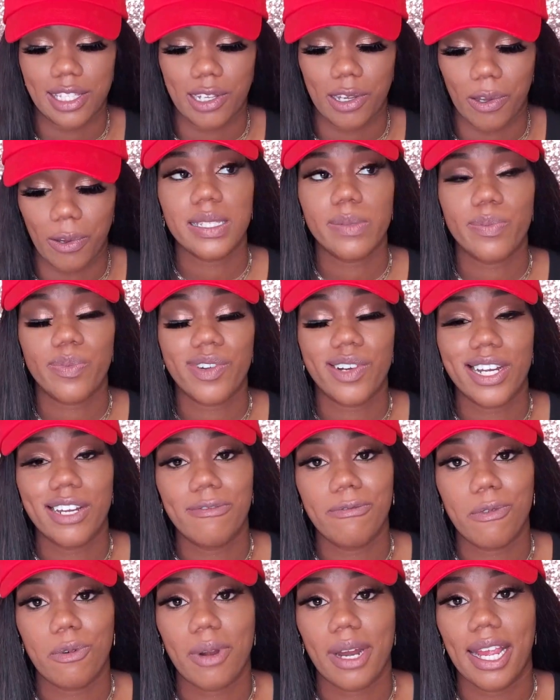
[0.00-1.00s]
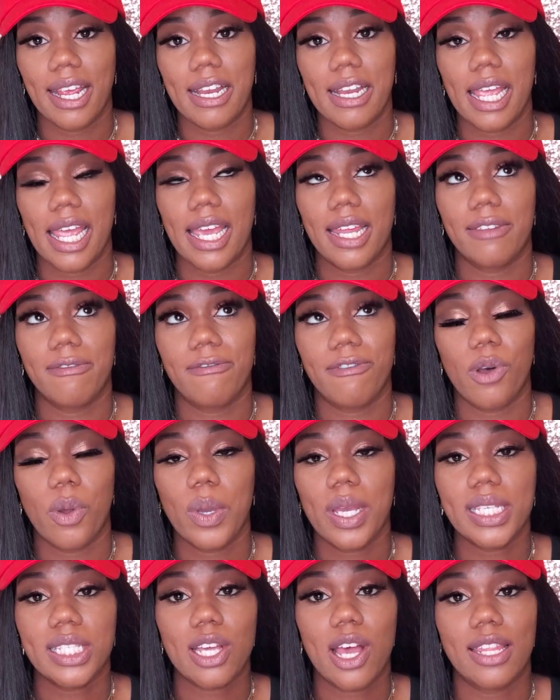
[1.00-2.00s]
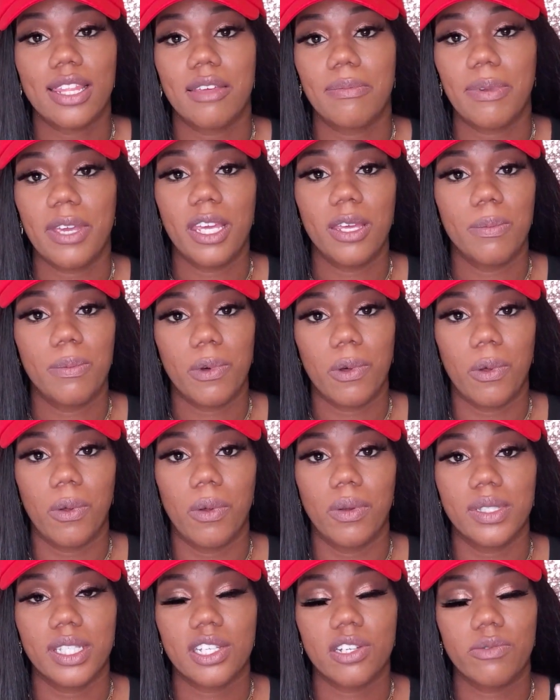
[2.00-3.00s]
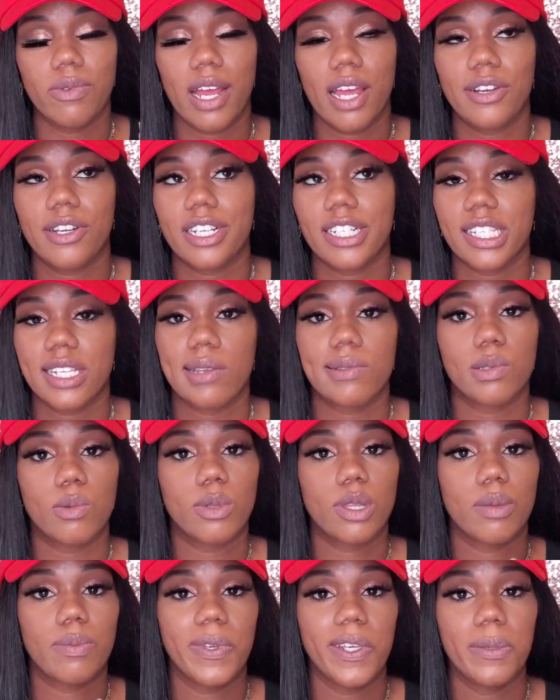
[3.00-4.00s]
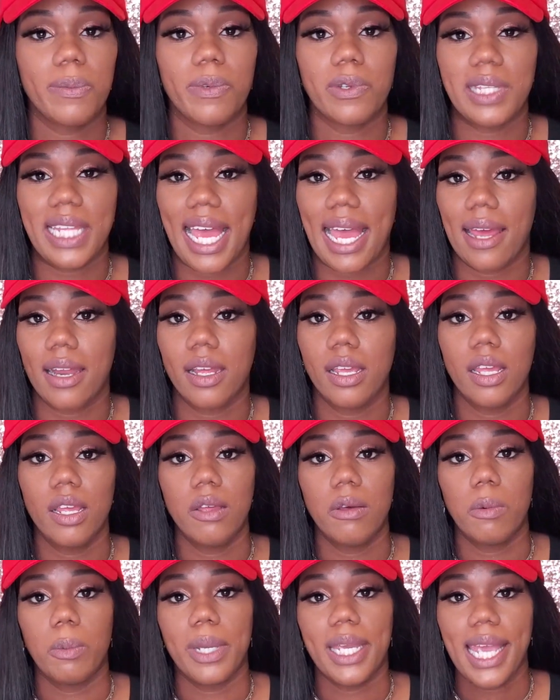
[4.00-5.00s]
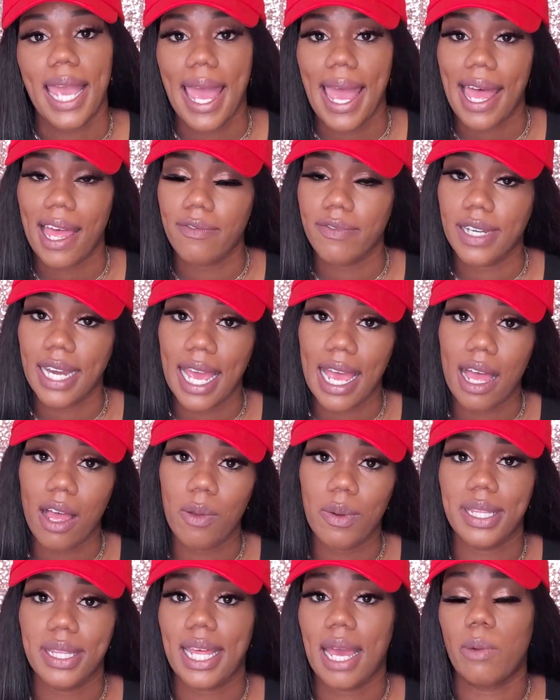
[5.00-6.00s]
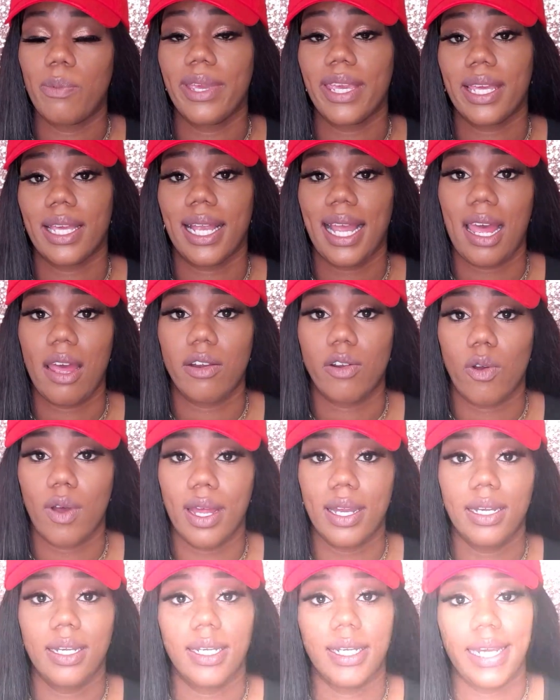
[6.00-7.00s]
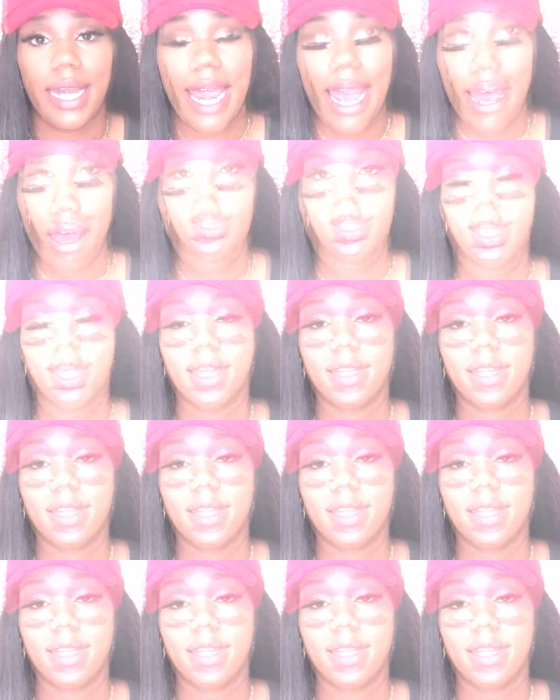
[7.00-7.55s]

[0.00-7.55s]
So let's pray for and focus on the people, surround ourselves with the people that we have now and that we can count on now.